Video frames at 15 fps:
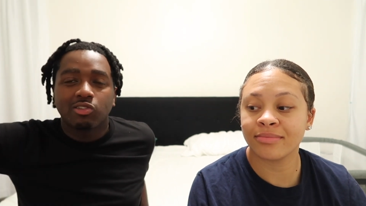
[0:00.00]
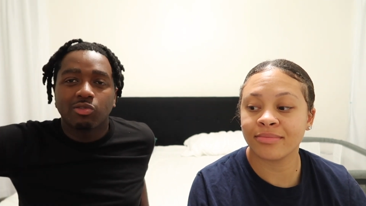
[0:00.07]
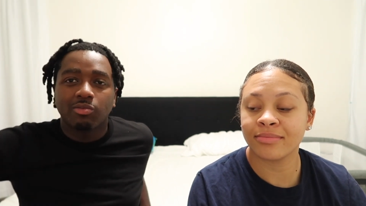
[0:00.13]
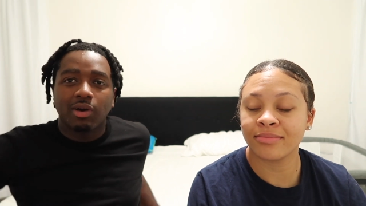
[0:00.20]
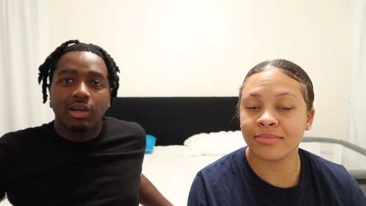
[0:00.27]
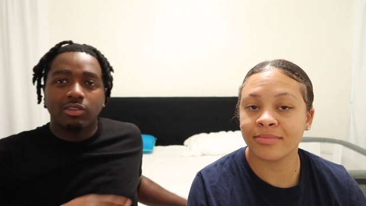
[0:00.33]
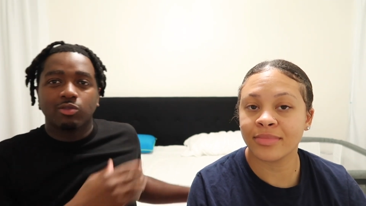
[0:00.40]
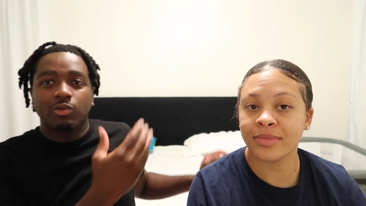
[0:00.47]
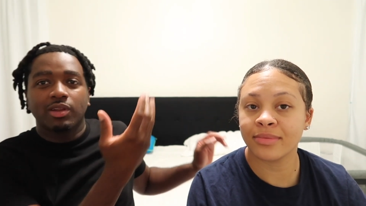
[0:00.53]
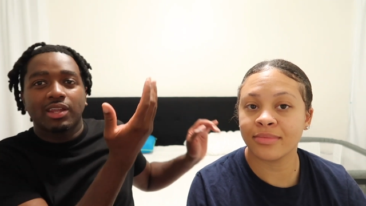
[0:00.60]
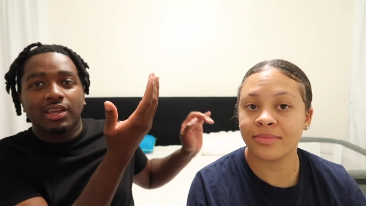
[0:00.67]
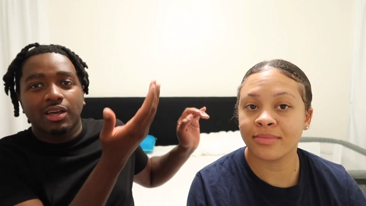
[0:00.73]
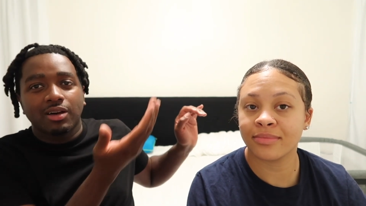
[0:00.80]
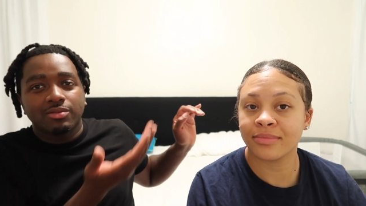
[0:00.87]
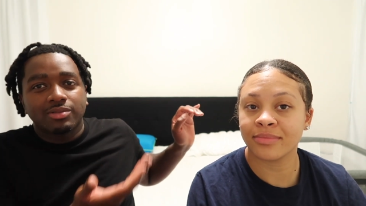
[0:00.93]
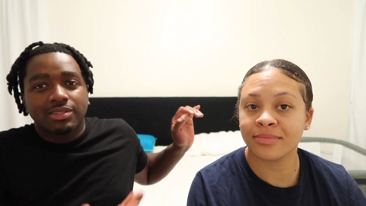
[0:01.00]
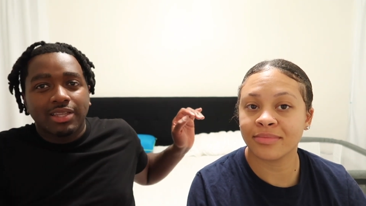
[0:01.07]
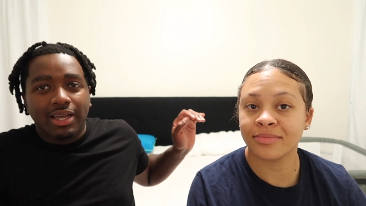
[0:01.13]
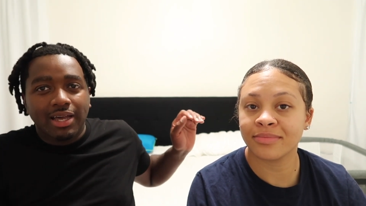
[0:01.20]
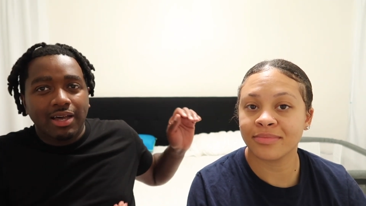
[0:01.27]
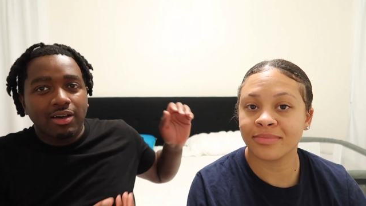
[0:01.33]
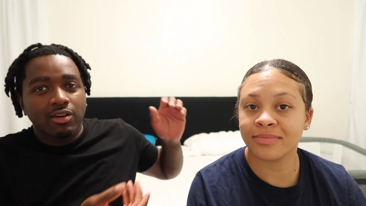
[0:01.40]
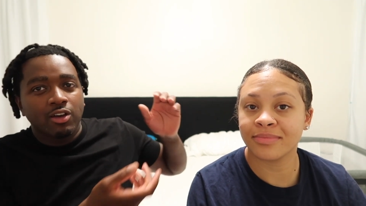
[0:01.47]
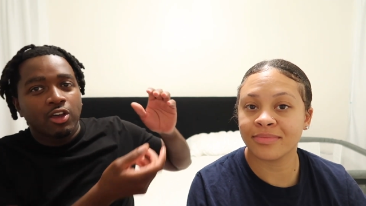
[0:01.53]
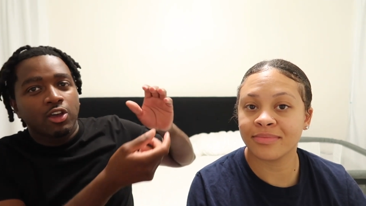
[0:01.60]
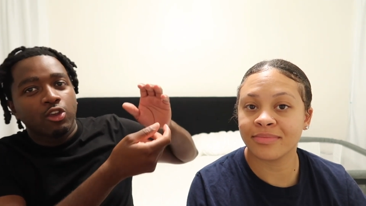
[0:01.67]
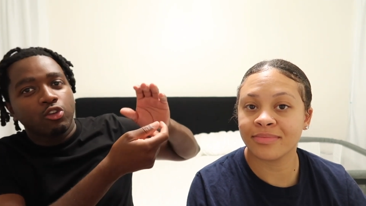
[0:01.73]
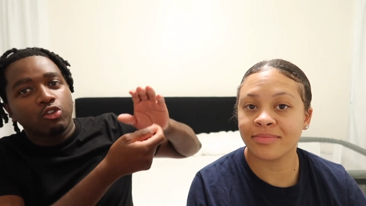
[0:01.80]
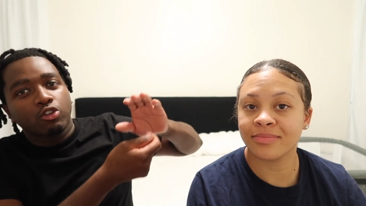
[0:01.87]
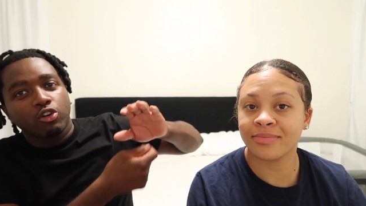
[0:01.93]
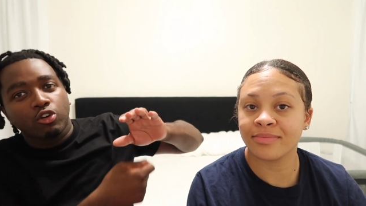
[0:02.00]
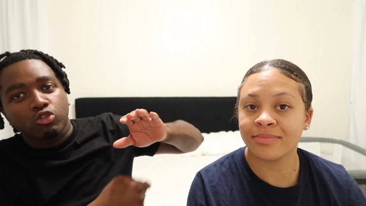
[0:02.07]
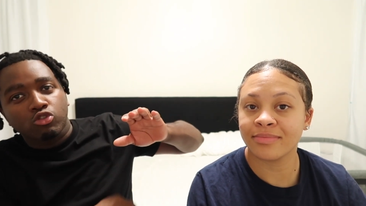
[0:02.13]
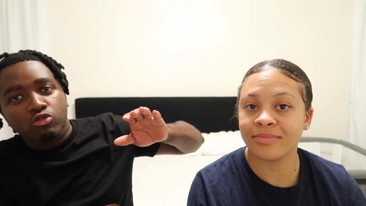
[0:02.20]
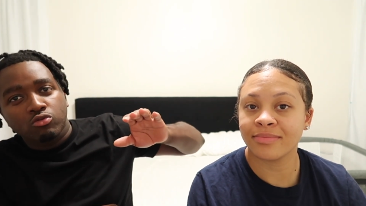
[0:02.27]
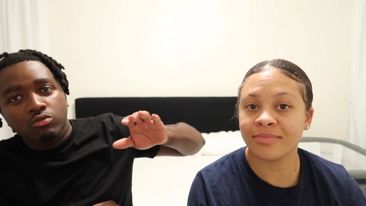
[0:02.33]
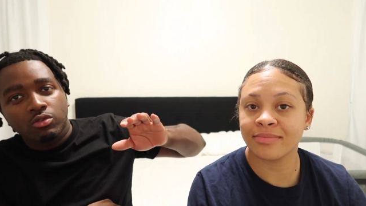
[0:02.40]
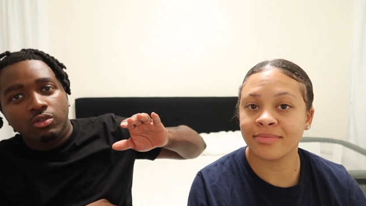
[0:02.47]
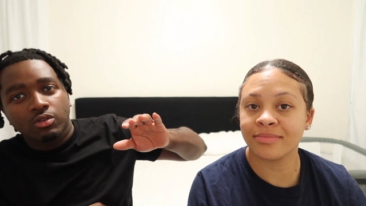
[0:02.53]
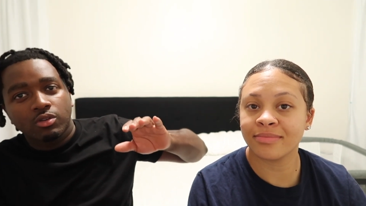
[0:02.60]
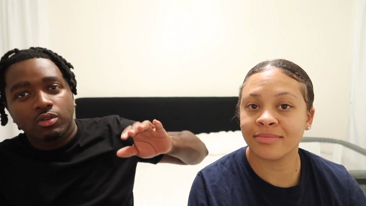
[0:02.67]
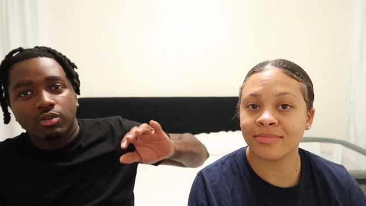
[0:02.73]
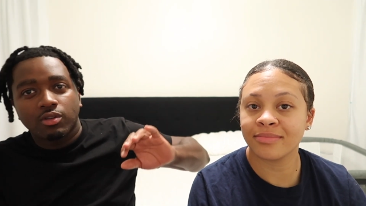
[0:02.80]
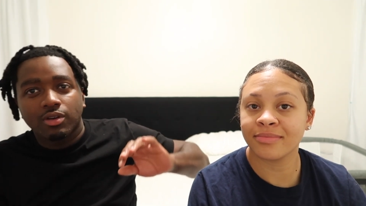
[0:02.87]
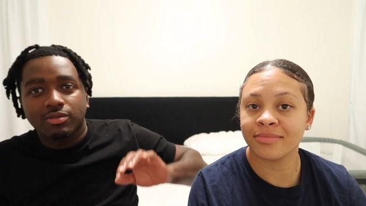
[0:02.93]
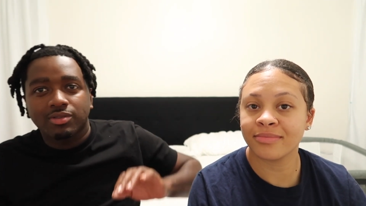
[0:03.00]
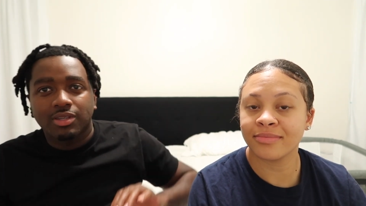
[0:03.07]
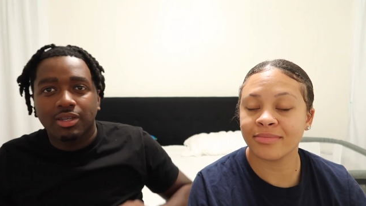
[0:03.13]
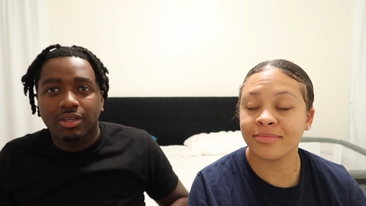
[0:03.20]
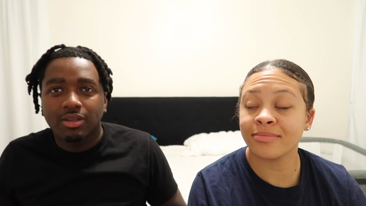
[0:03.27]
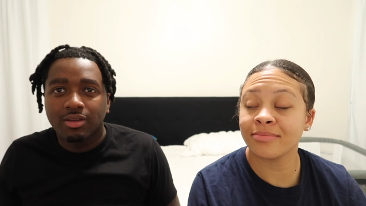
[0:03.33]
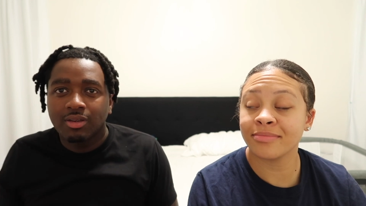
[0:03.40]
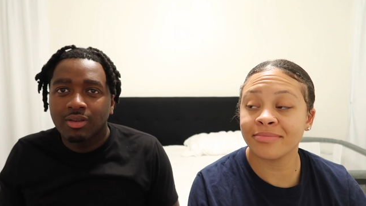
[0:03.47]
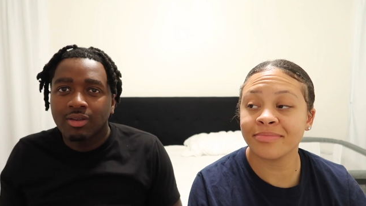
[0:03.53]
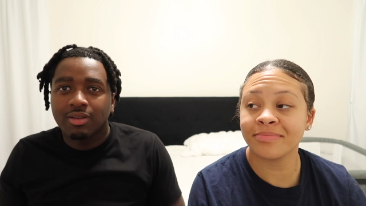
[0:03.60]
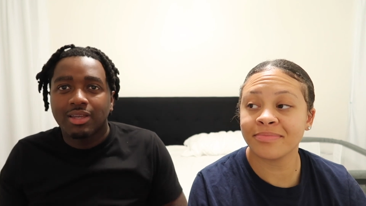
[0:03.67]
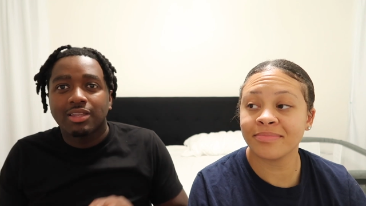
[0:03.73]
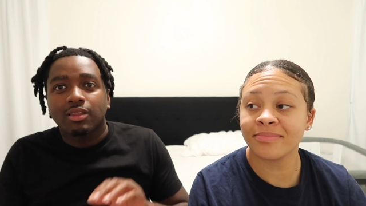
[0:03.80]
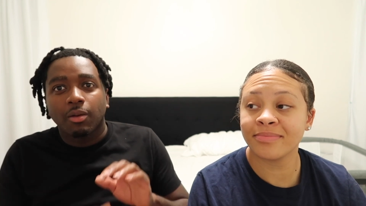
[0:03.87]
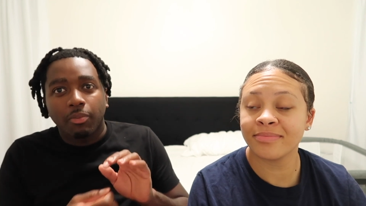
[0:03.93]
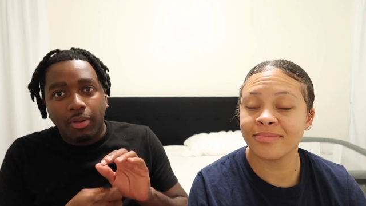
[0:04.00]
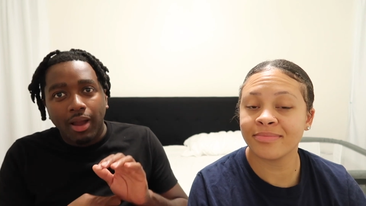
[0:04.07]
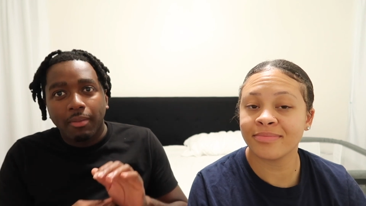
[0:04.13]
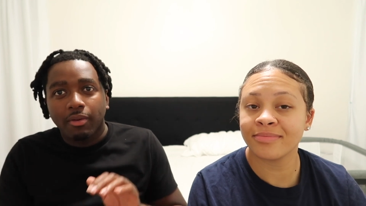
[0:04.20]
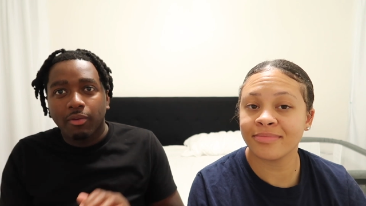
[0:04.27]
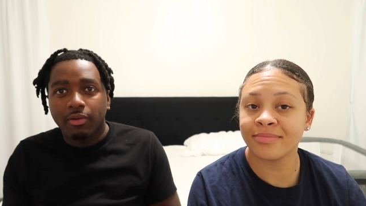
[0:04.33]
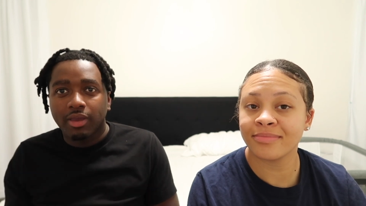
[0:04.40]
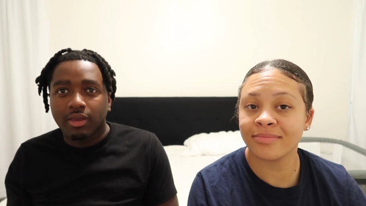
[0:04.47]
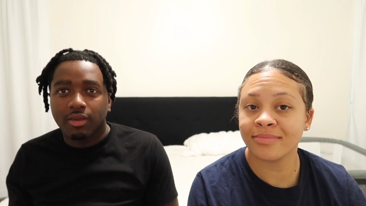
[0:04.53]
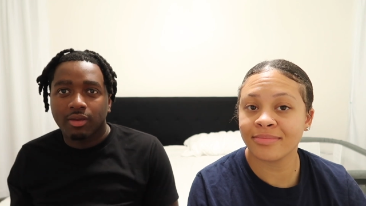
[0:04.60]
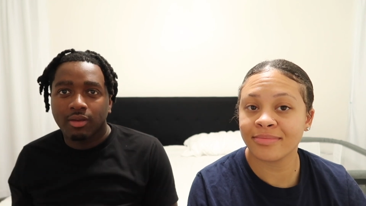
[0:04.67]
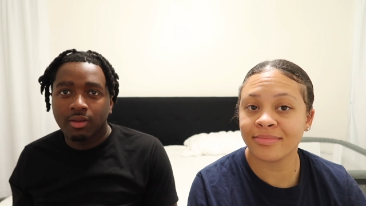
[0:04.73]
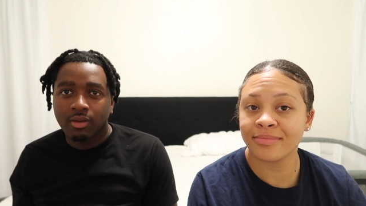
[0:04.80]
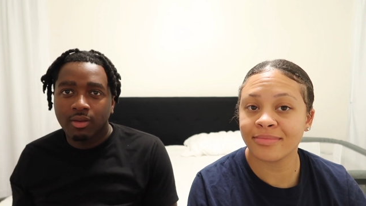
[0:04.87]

Speaker 1: too much. When it comes down, you go. You know what I'm saying? Mm-hmm. That's the proper way.